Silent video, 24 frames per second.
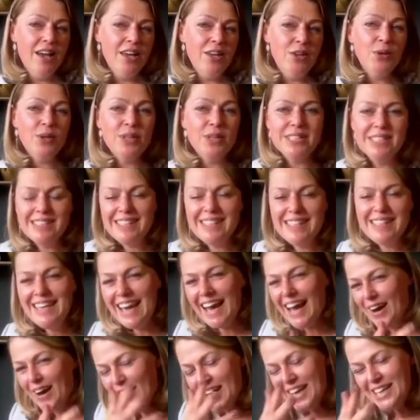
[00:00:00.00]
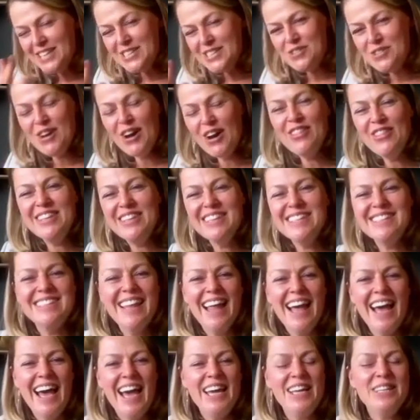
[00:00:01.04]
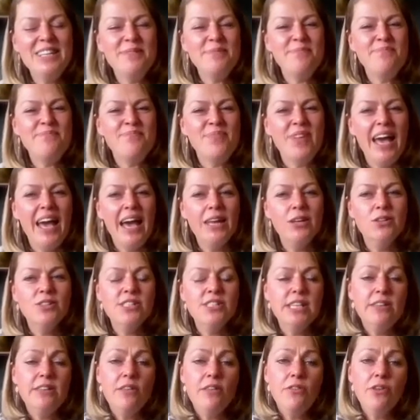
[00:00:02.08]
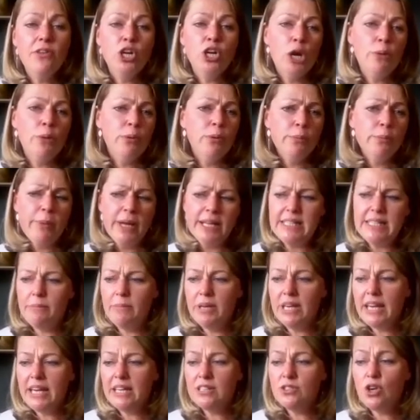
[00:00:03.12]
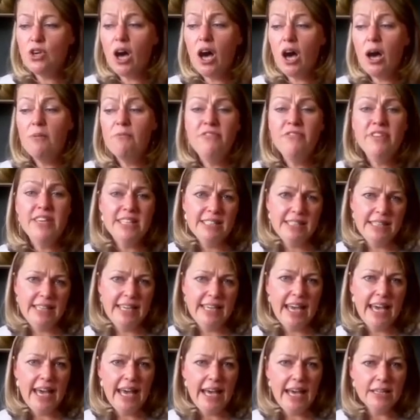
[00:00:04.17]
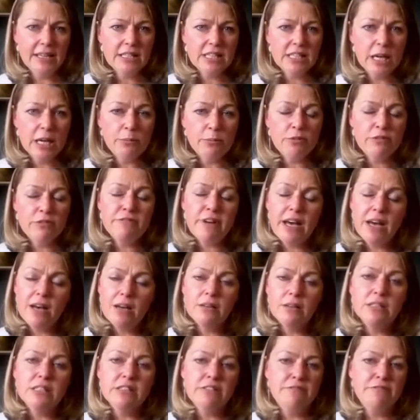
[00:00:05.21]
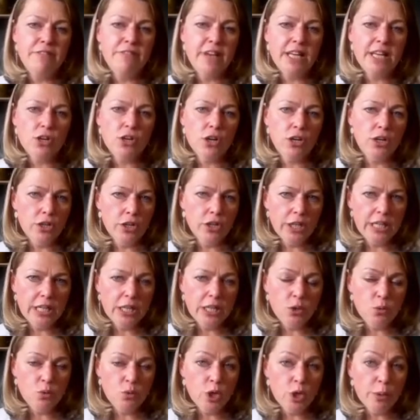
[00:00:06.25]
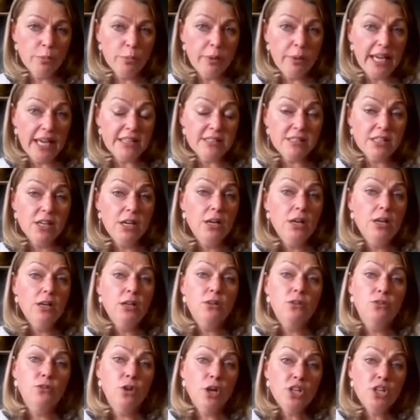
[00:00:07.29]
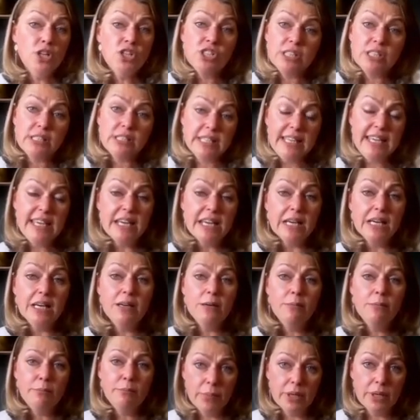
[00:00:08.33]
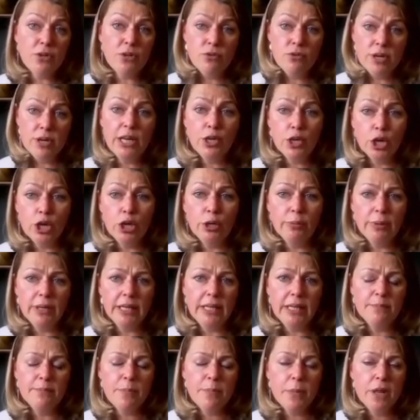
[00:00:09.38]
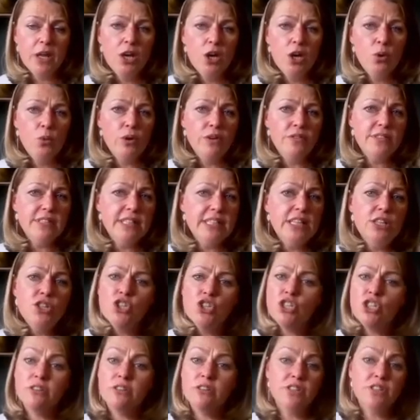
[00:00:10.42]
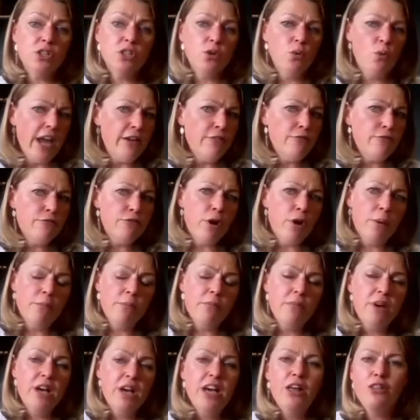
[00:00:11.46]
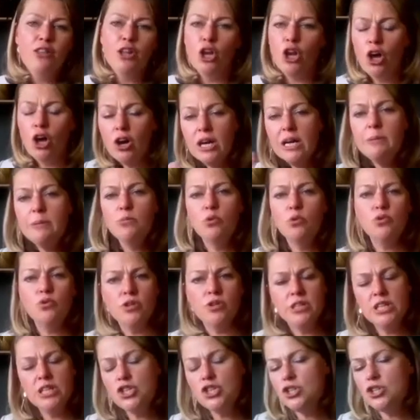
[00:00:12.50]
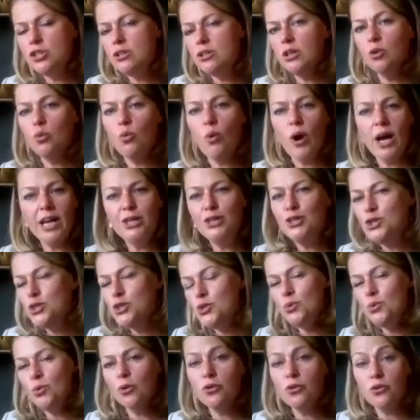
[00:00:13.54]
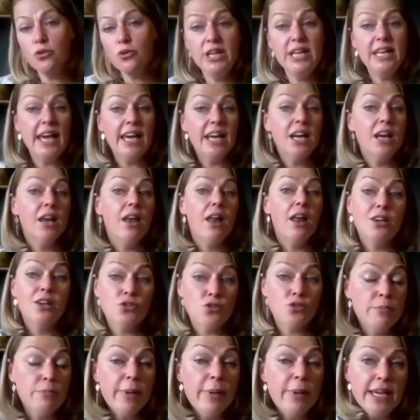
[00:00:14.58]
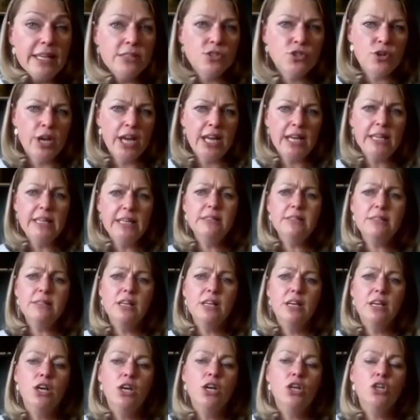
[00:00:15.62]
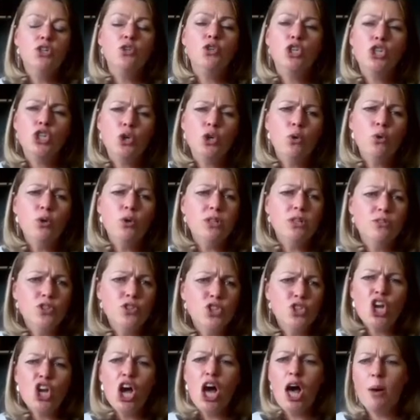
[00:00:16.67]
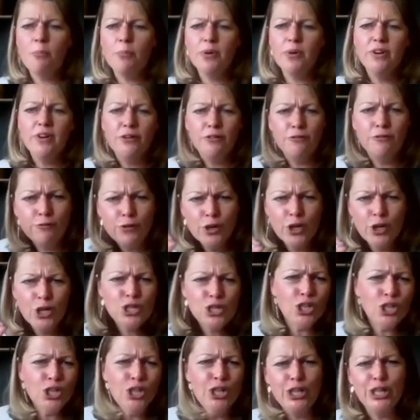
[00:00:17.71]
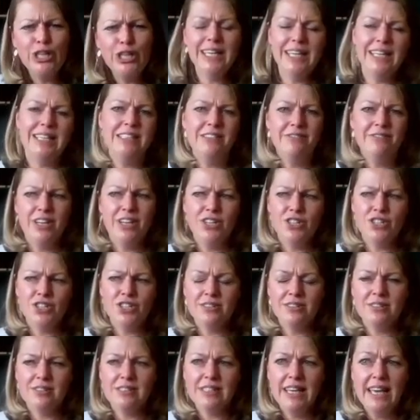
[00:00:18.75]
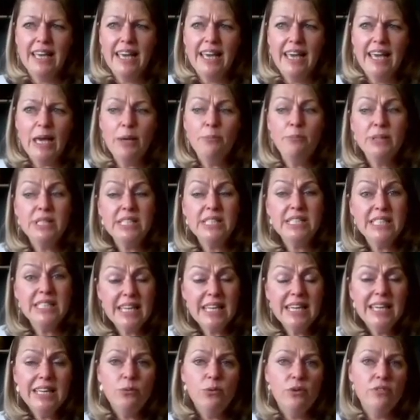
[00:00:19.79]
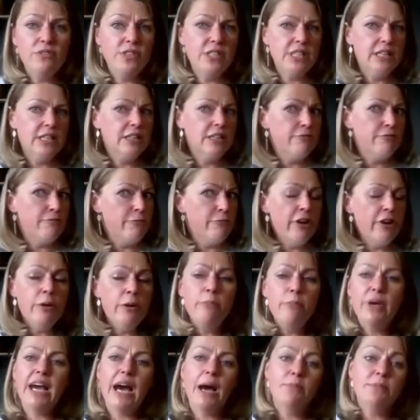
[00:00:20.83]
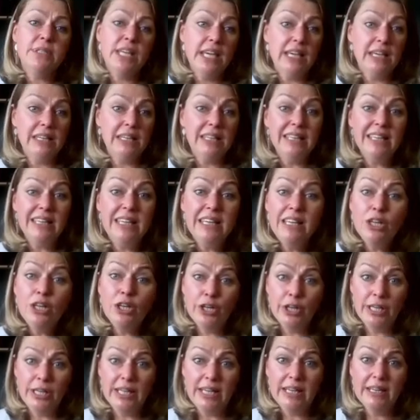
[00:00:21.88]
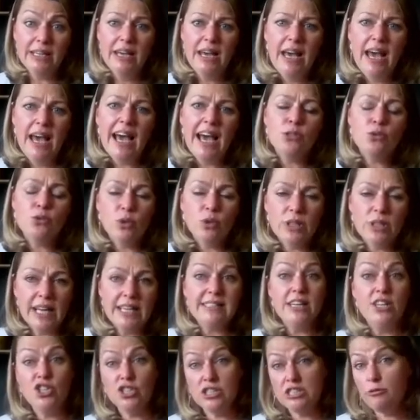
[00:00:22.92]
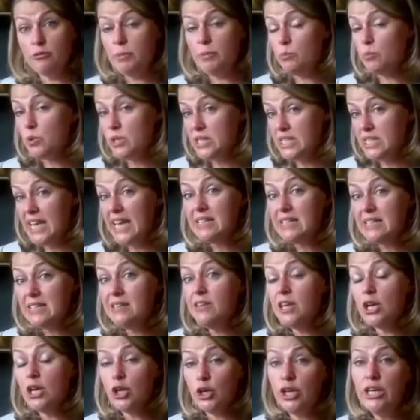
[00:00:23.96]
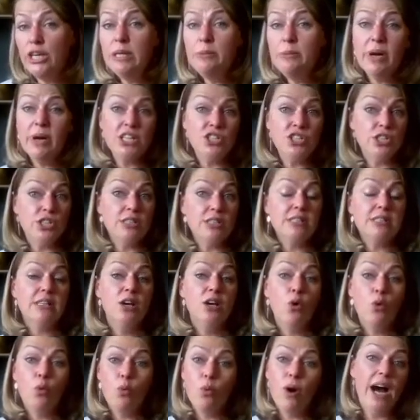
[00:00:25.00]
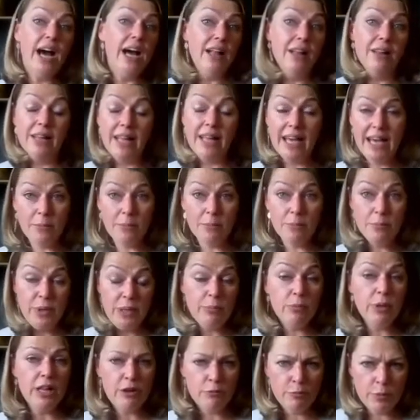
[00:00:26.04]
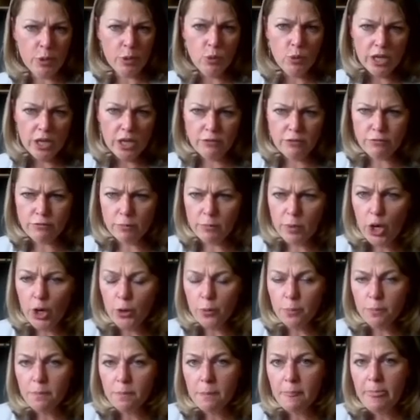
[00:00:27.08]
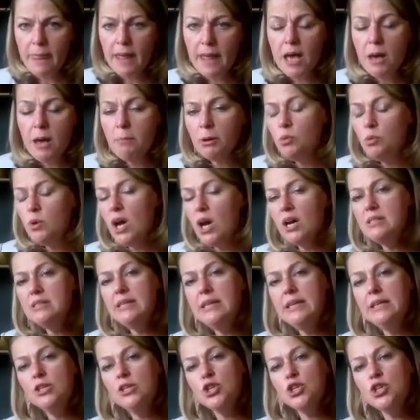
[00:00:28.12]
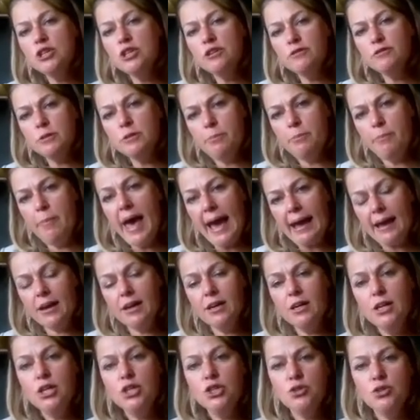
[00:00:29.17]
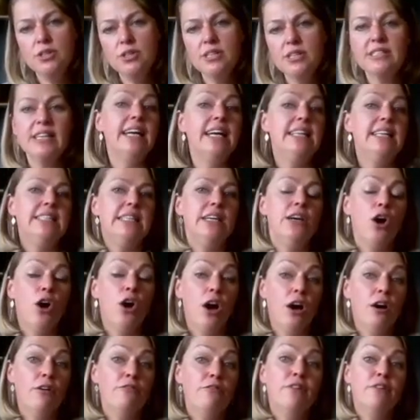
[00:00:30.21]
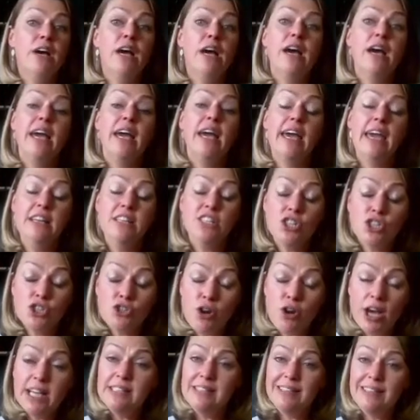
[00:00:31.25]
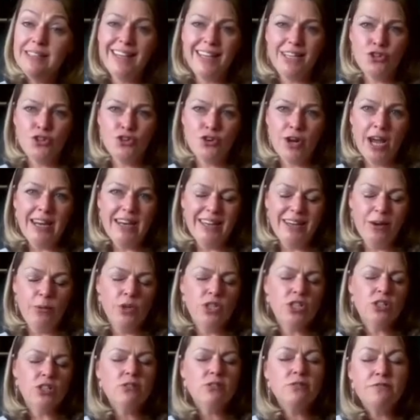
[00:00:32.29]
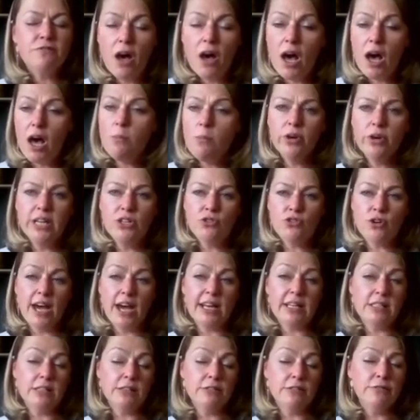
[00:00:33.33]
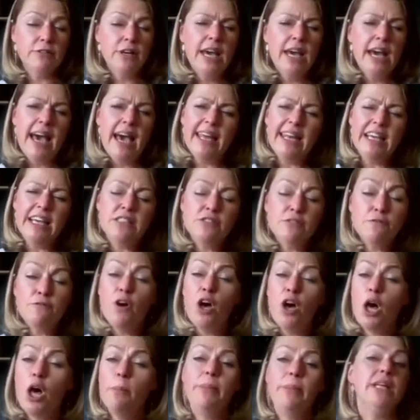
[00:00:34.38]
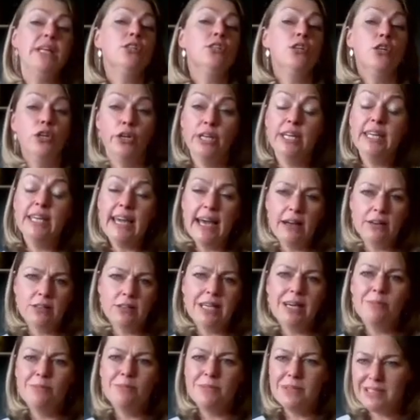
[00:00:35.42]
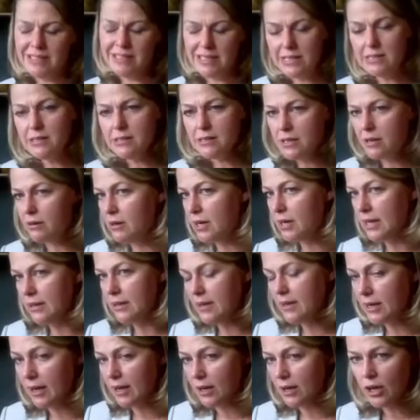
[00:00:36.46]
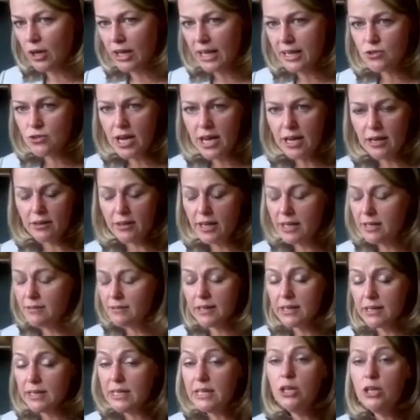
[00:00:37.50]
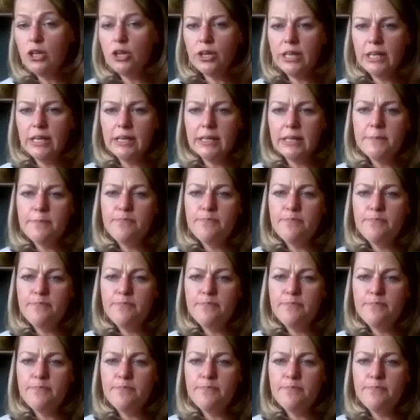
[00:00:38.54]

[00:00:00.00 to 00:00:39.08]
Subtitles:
You can see our history on this slide, and you'll see that the global pandemic has obviously had a profound effect on learning in the workplace, not just here, but really globally. We've seen shifts away from the longer, more traditional 1, 2, or 3-day classroom-based trainings to short and sharp virtual learning interventions. In particular, we've seen a very big uptake in e-learning as organizations have been protecting their learning budgets while people have been working from home. But we are seeing a shift back to this idea of instructor-led training, which is far more interactive and has far better learning outcomes necessarily than online than e-learning.